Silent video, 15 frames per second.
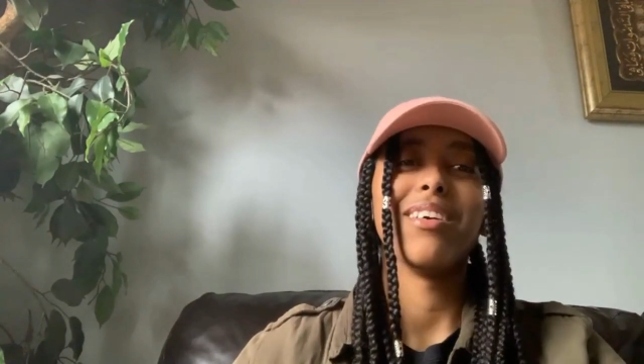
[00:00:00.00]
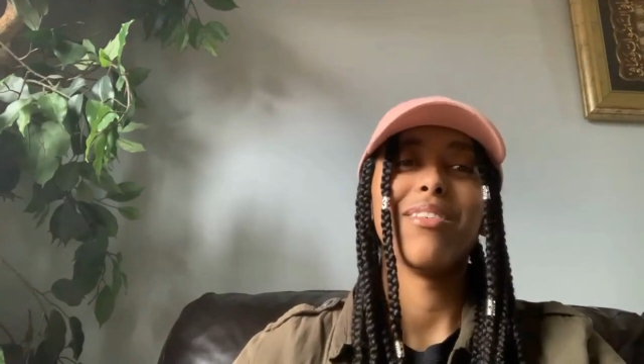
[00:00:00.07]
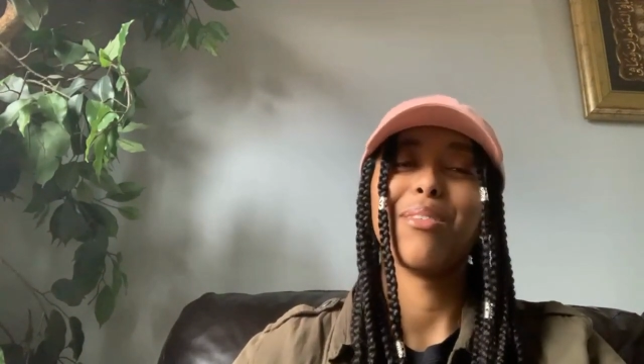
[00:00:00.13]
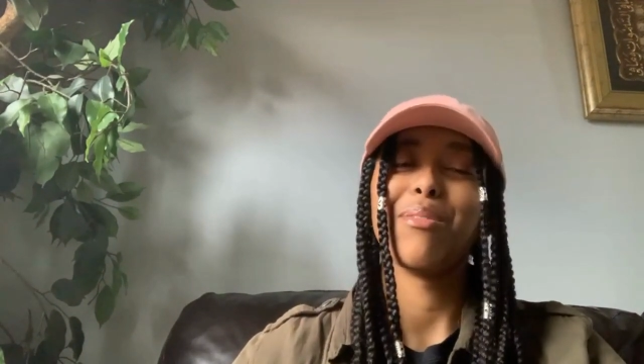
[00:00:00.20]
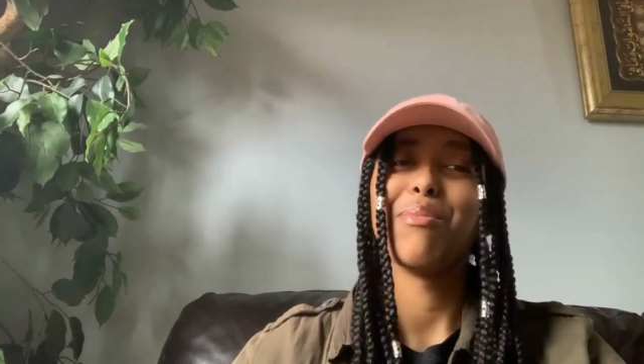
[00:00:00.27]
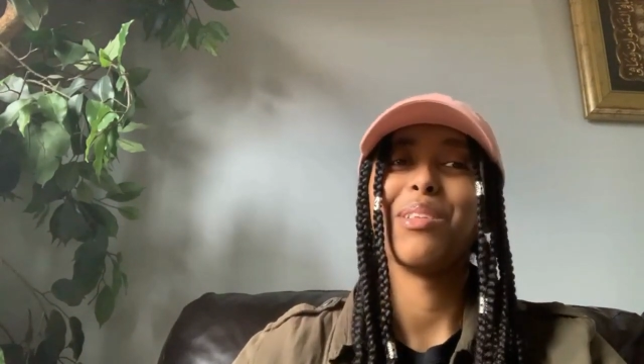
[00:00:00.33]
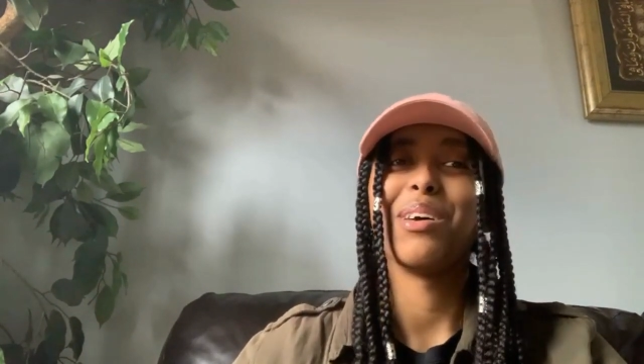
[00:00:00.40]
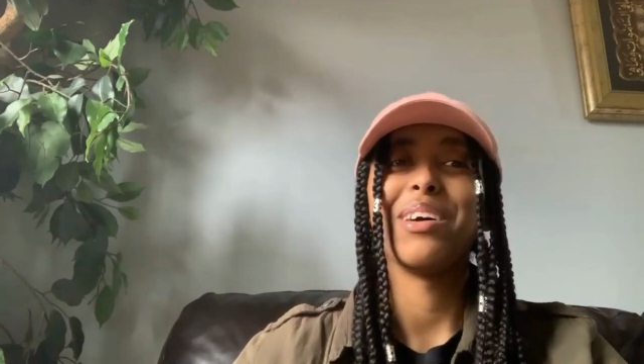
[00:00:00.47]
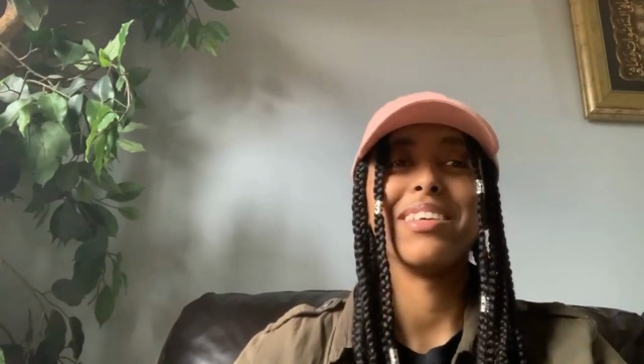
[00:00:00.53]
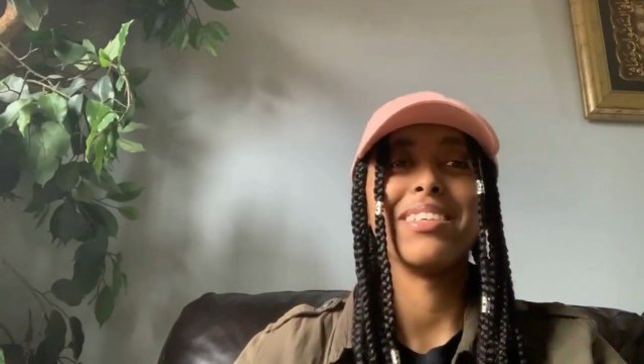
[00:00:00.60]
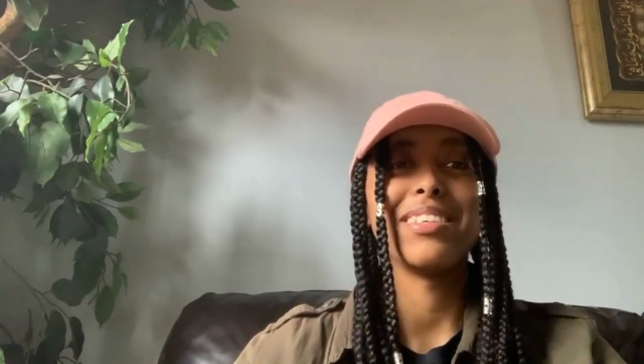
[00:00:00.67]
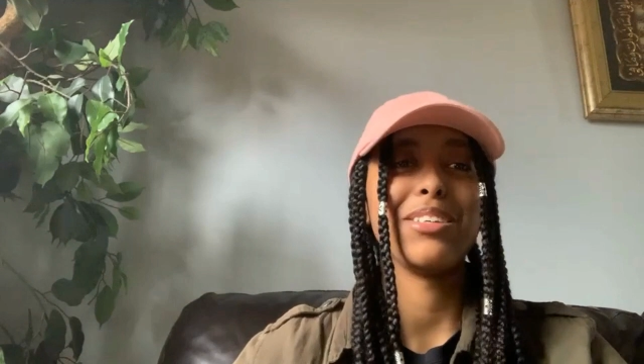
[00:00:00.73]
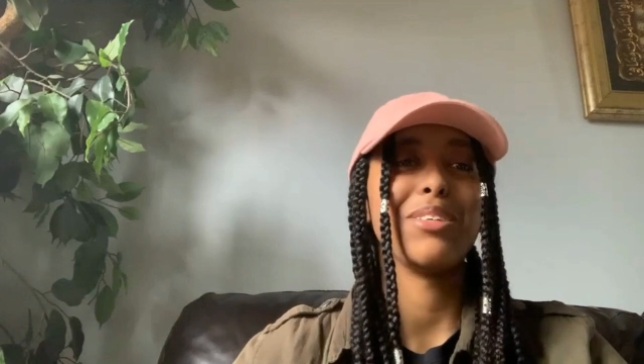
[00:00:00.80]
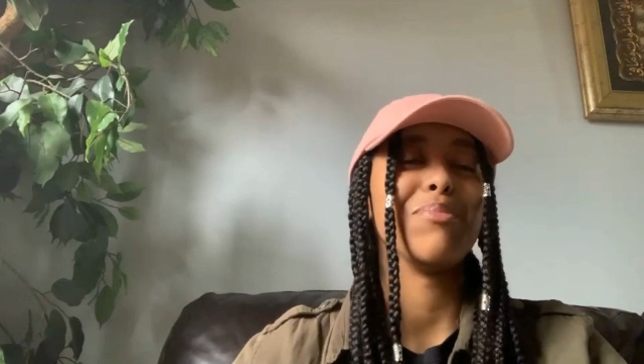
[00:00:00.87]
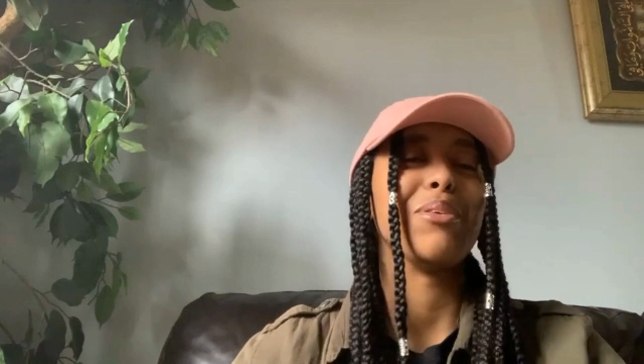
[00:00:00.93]
Ramadan is
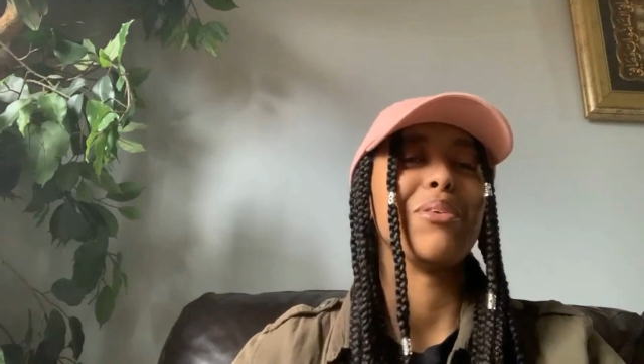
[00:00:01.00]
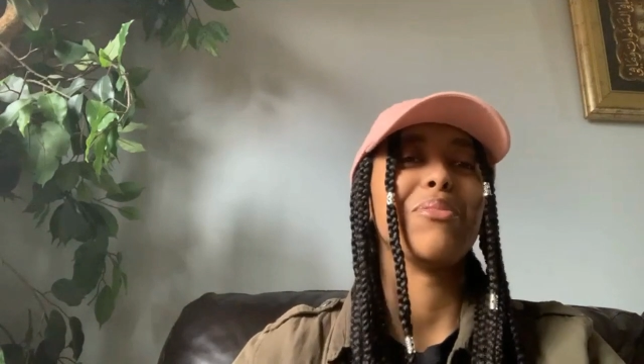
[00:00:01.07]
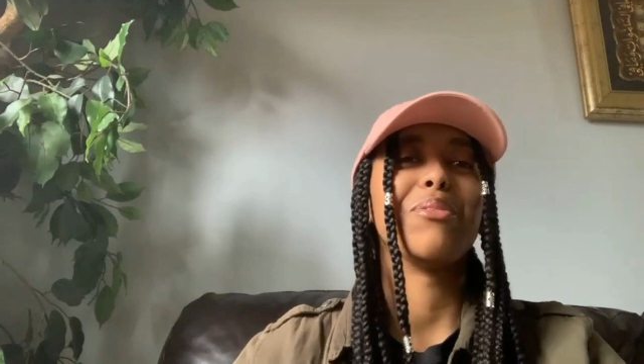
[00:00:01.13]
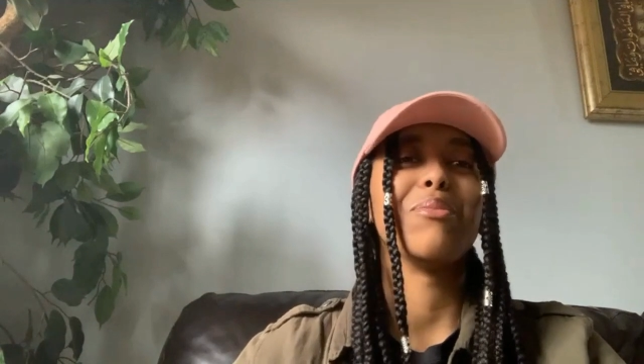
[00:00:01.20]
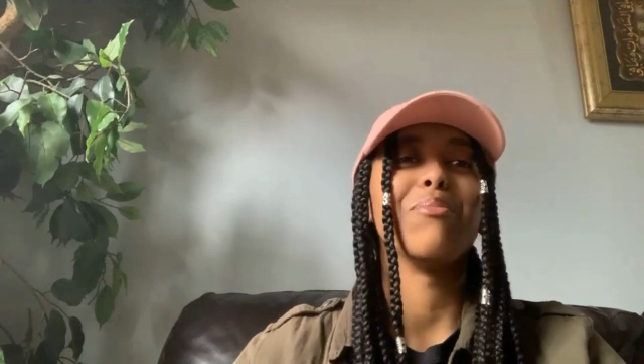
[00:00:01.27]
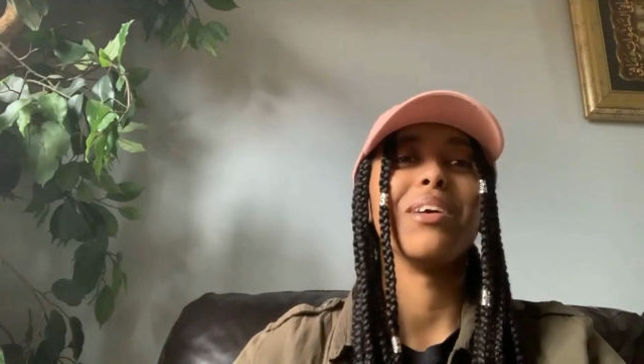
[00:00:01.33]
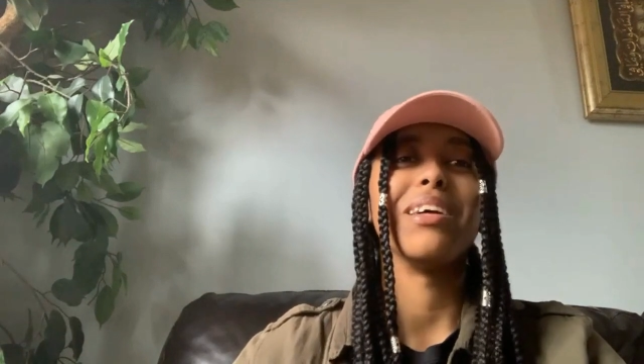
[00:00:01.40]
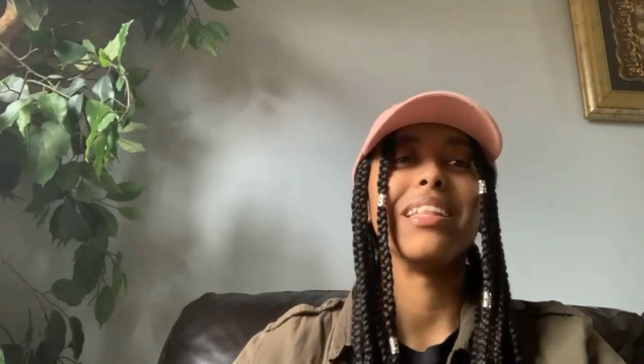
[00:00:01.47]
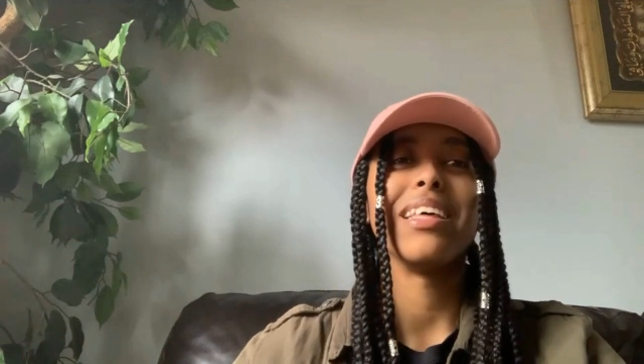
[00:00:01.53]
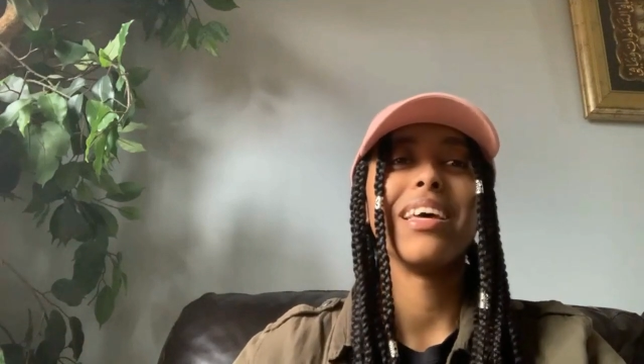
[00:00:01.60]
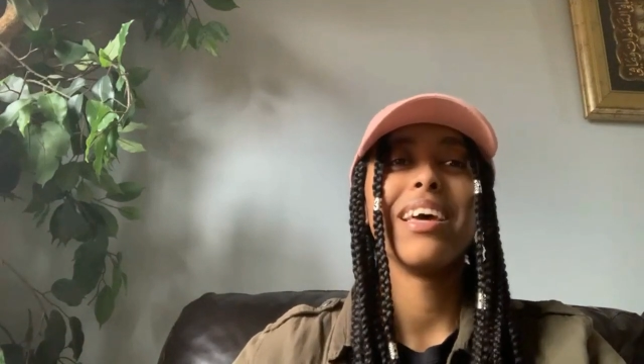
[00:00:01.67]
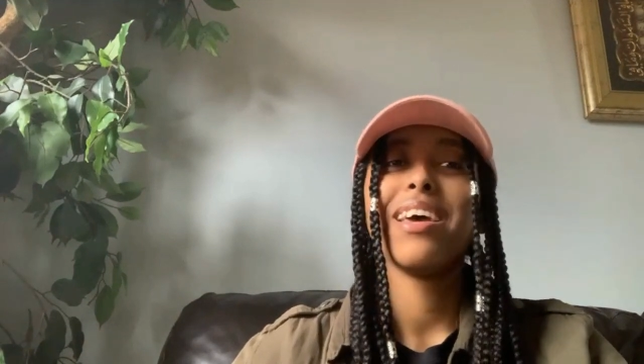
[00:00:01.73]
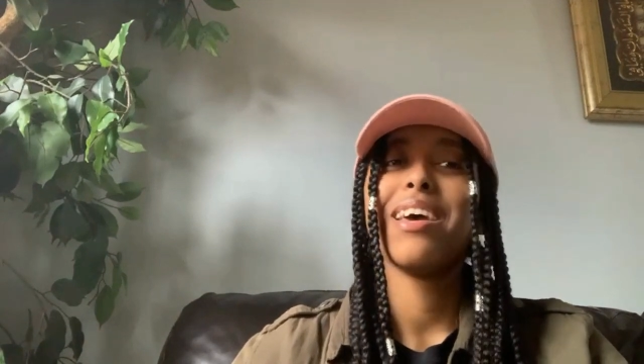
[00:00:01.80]
such a beautiful month,